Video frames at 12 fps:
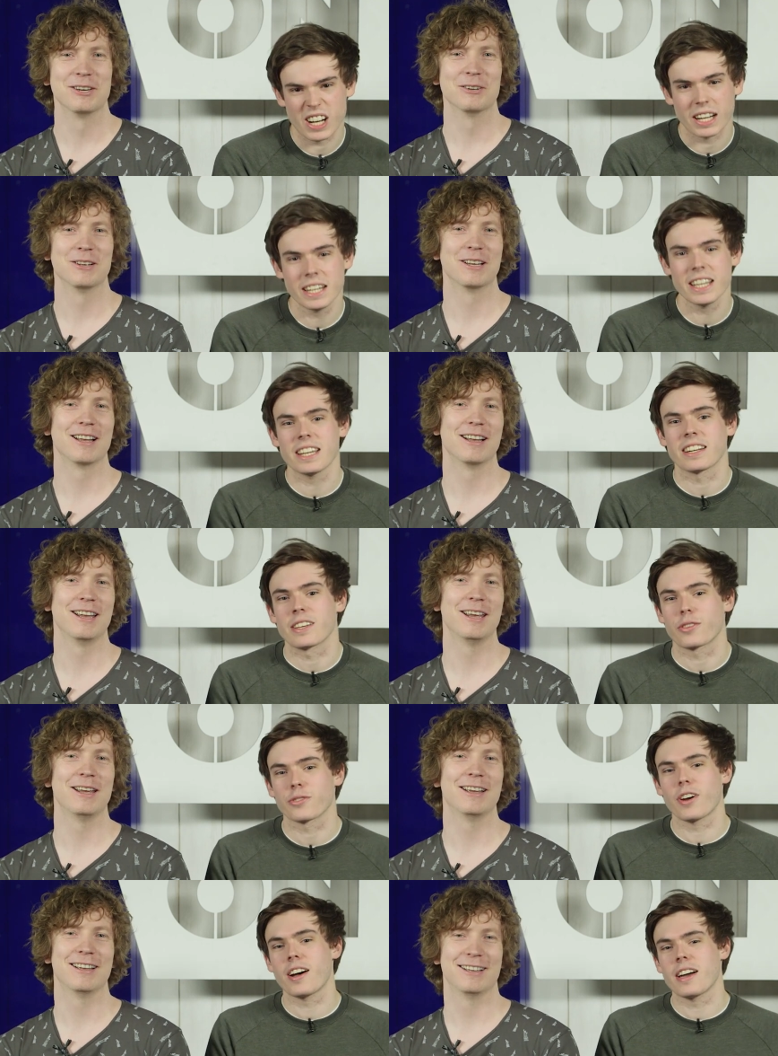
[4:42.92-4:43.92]
Speaker 1: who clearly
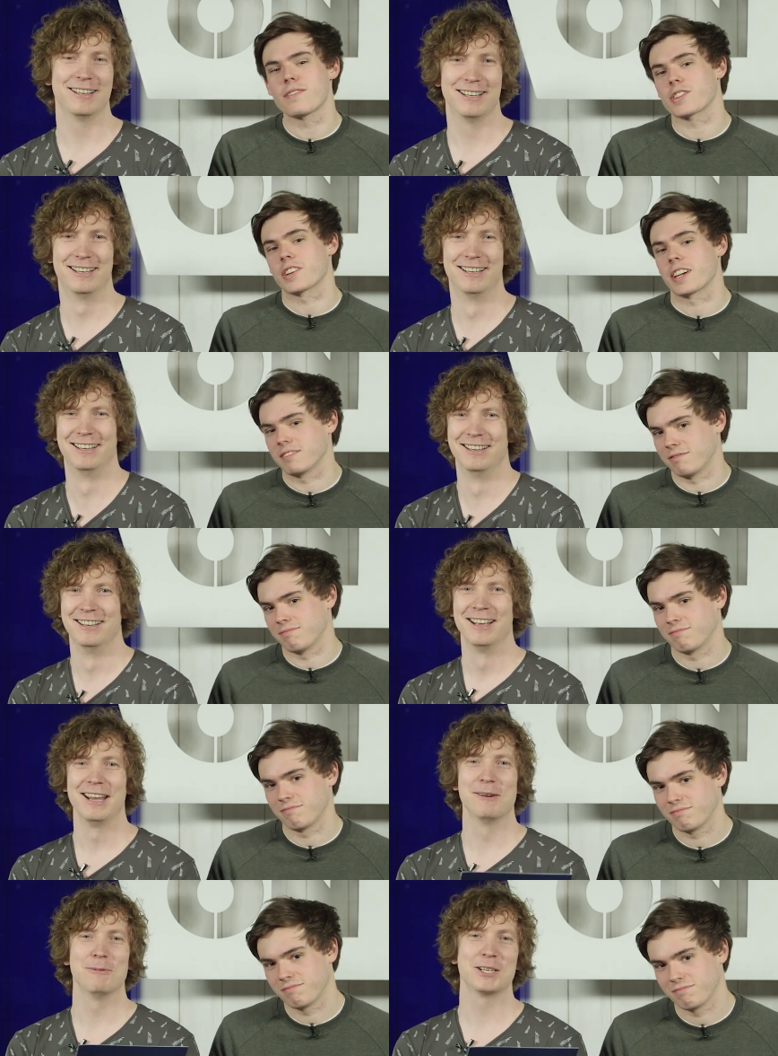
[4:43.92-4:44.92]
thrives on it.
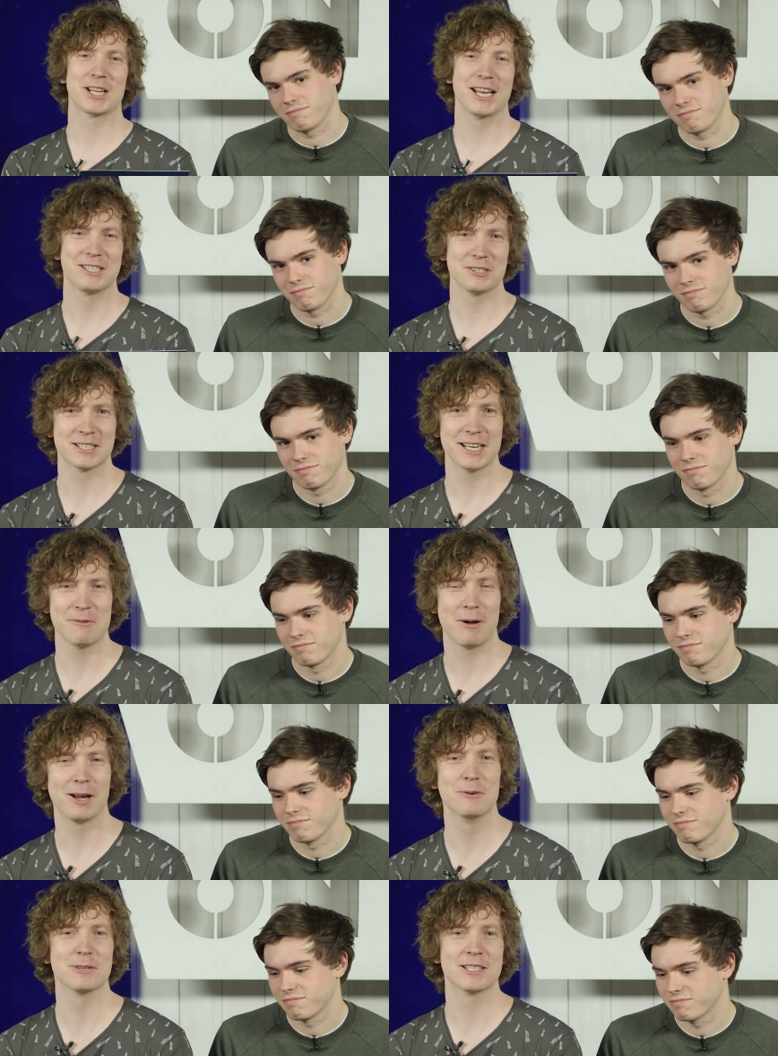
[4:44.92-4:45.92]
In which case, you'll see why
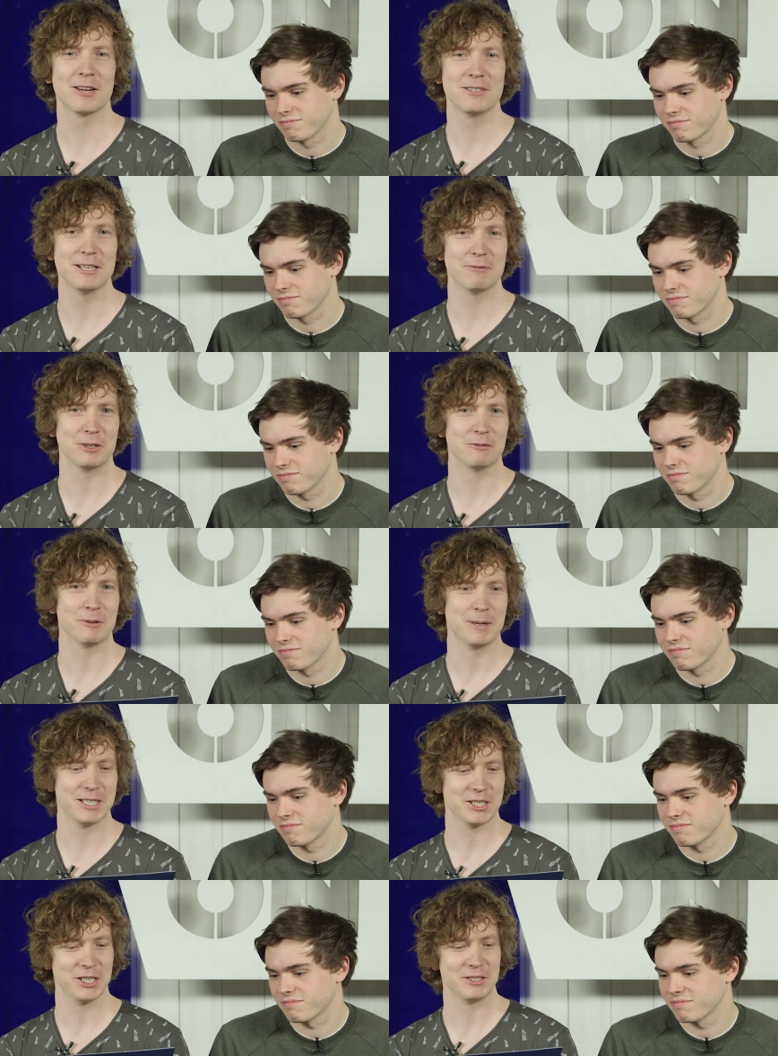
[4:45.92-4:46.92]
it was so difficult for me
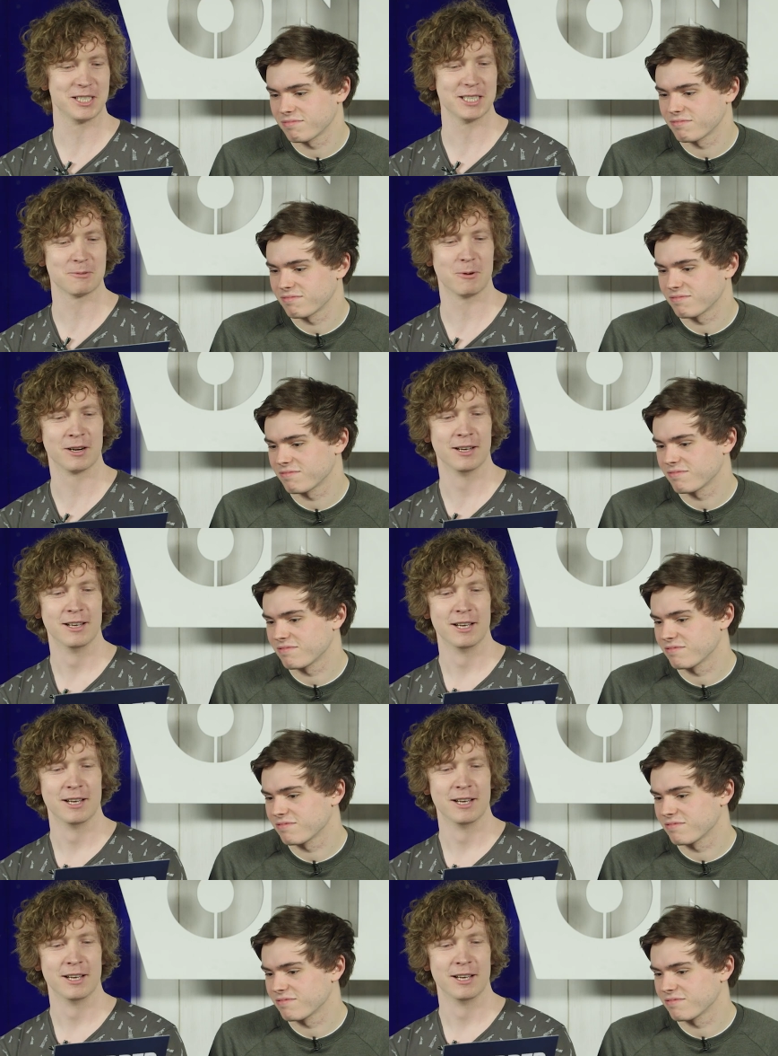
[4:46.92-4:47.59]
to choose this one.